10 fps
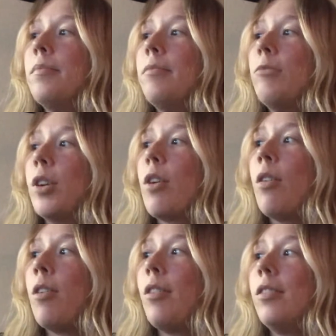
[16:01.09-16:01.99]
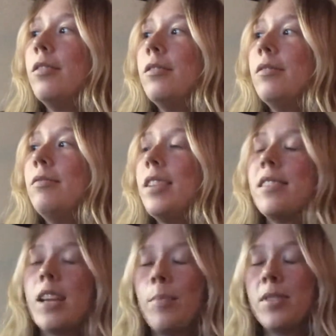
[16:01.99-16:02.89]
recall the
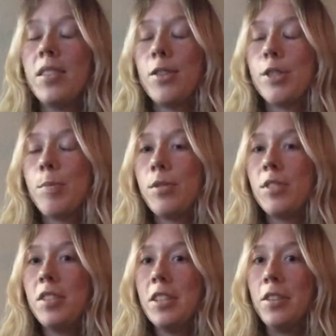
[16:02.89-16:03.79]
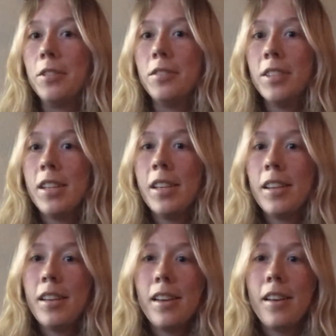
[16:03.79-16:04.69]
steps that they're supposed to do
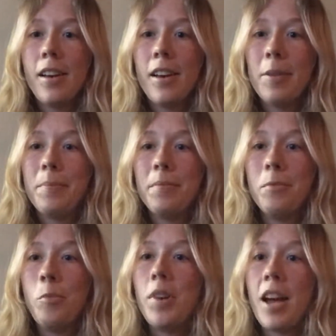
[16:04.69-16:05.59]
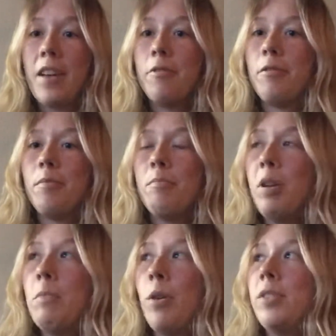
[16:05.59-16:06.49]
when I've been
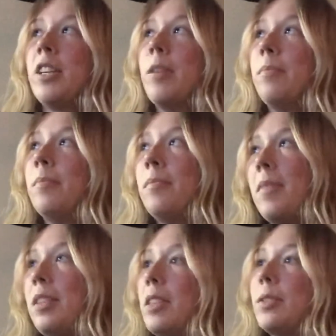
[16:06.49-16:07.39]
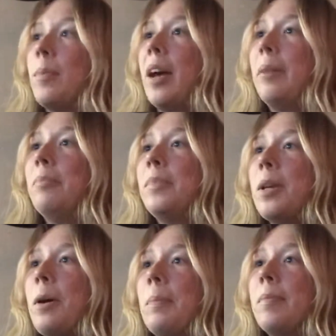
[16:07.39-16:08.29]
posing them in this way.
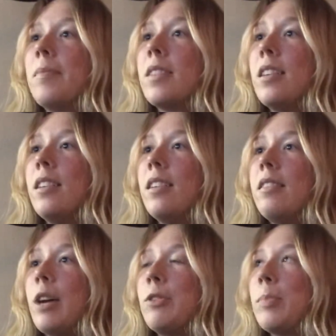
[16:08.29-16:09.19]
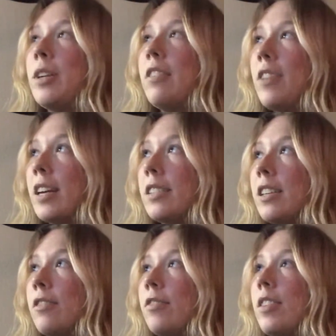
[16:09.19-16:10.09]
So that one's pretty
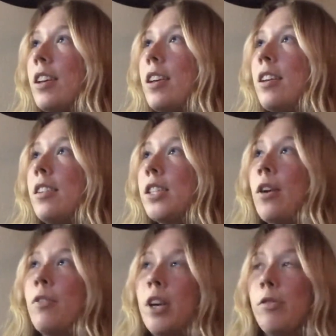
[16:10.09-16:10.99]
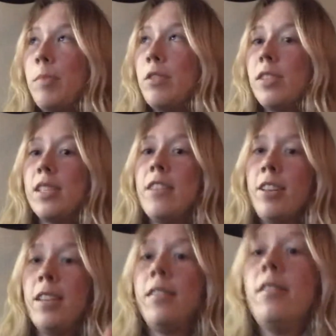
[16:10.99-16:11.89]
effective. So they will be
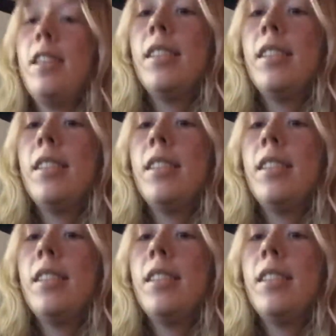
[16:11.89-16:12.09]
receiving this